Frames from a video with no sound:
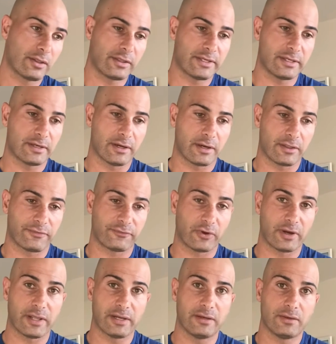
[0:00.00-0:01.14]
the
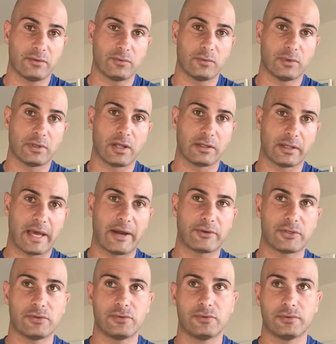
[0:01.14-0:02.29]
front end will
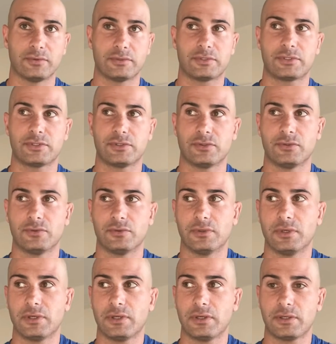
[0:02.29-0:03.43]
allow you
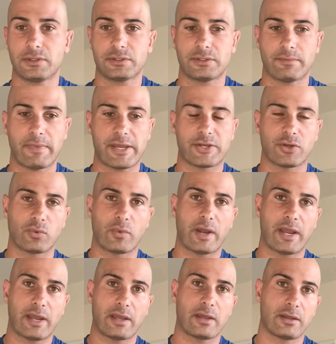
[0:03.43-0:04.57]
to make your
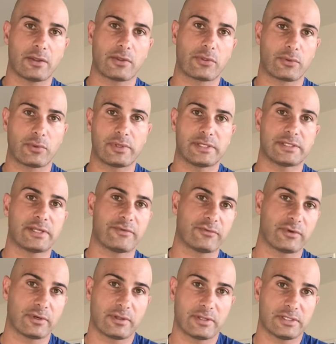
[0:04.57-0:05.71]
way through these
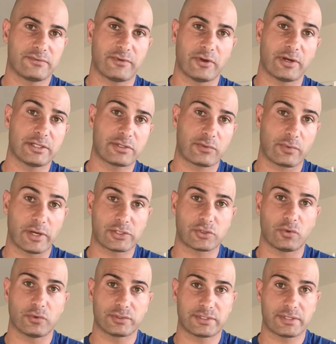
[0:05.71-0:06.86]
various
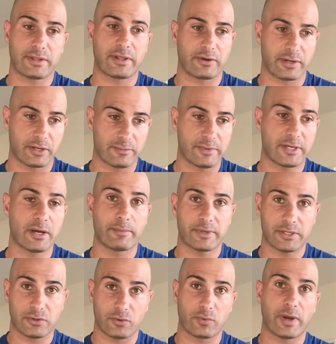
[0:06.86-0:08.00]
thresholds that are going to be
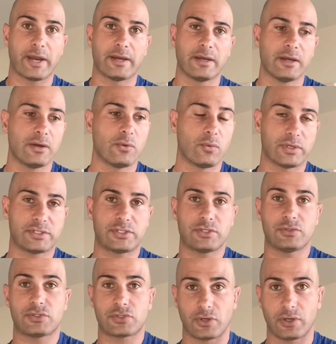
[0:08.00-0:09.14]
coming your way once you
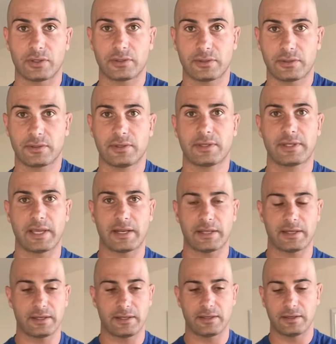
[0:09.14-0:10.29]
start
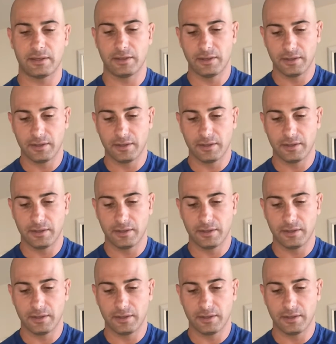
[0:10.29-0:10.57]
getting in.